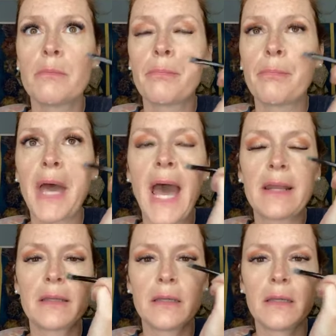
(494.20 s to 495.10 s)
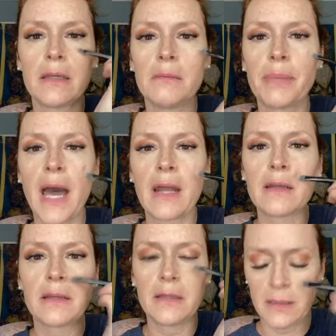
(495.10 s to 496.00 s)
pat it in, pat
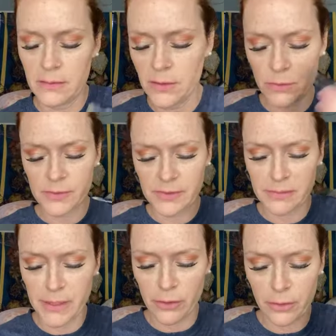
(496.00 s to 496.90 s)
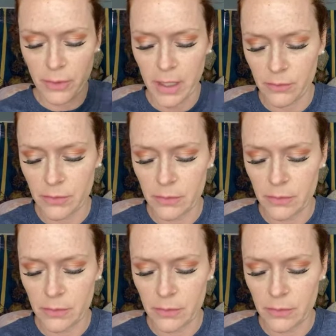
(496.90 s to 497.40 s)
it in, don't smear it around.